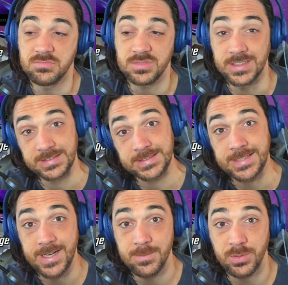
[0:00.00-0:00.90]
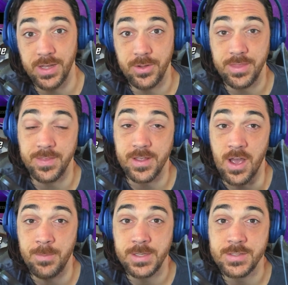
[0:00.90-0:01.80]
less excited to play with in the
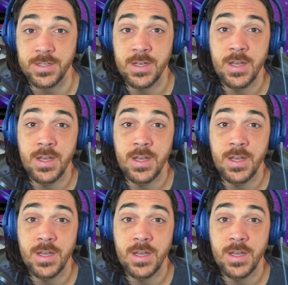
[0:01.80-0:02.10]
comments.